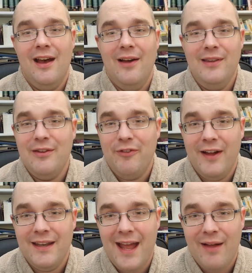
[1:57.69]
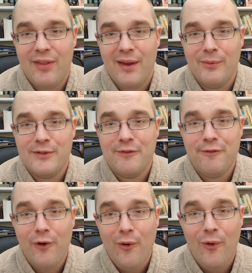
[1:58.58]
only to find out that it was
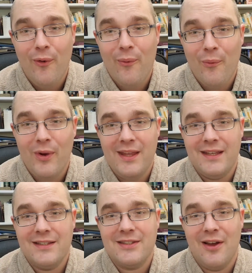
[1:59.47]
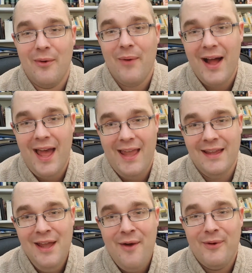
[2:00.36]
four weeks away,
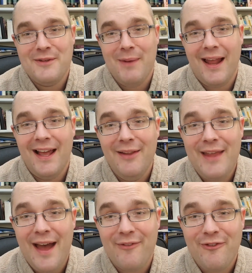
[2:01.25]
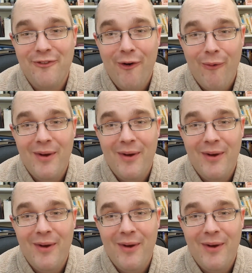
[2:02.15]
which meant I only had four